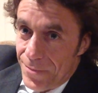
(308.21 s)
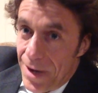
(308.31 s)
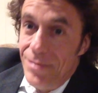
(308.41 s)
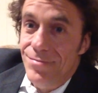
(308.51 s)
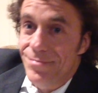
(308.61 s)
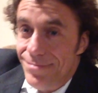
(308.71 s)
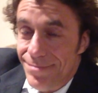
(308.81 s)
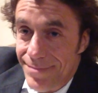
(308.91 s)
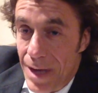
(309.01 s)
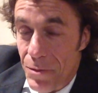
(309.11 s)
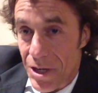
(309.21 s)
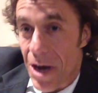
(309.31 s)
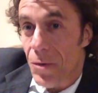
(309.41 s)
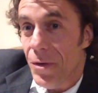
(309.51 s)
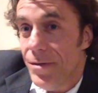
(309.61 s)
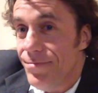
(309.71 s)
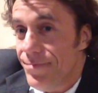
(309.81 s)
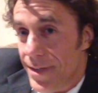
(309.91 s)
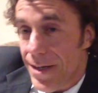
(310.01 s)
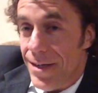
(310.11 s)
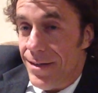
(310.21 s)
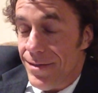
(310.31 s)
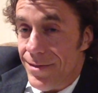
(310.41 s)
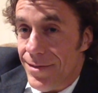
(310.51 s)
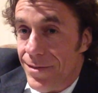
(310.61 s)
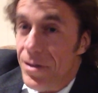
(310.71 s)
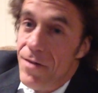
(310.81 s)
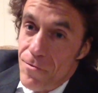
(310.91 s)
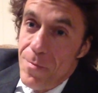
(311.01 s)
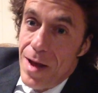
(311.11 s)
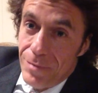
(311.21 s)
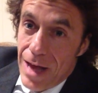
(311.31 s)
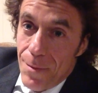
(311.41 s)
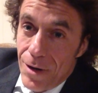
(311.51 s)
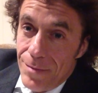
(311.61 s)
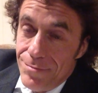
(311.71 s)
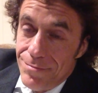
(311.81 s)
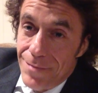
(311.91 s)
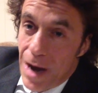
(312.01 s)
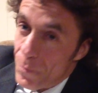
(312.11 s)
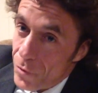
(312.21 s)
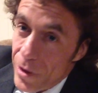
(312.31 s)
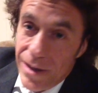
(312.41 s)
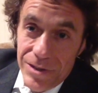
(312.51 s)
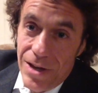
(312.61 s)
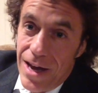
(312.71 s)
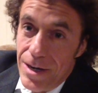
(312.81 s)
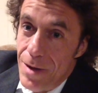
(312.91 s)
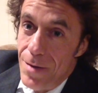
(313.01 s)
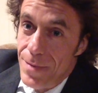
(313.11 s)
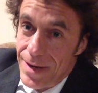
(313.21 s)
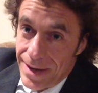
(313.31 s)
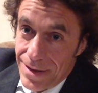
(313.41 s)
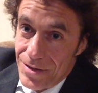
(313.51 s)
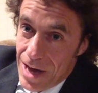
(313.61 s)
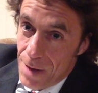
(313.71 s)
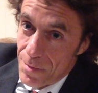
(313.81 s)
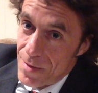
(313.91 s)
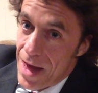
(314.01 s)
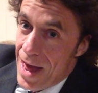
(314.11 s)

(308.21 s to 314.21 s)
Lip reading: Well, that was awkward. Well, enough of my blabbering. I'm really excited about making this album.